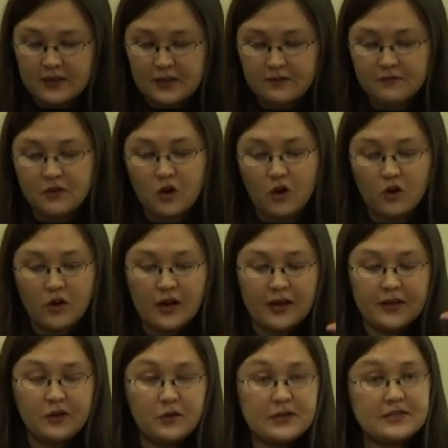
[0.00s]
If
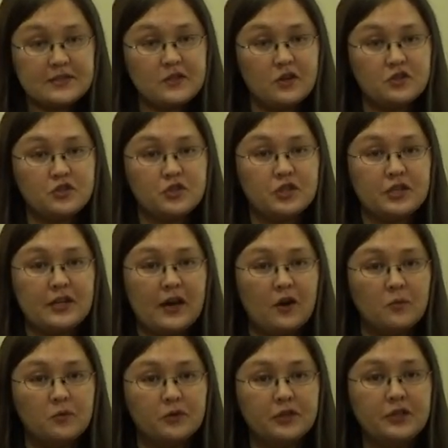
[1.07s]
Hokkaido is larger than
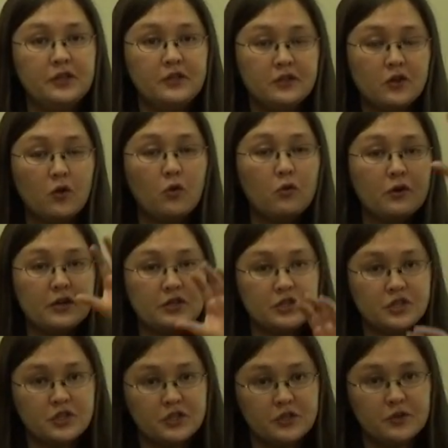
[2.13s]
Aomori, the
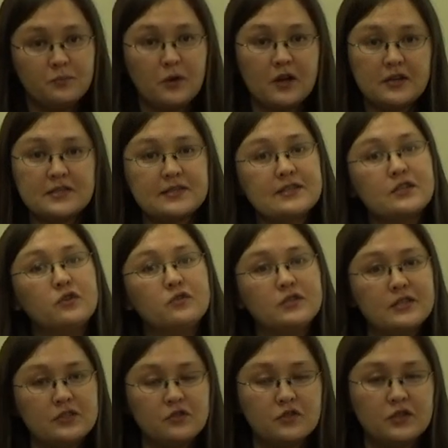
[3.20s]
orange box
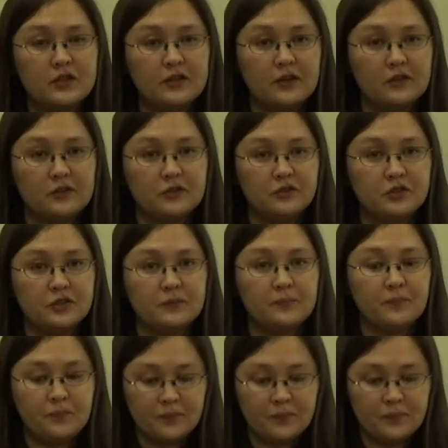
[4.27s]
goes into the conclusion.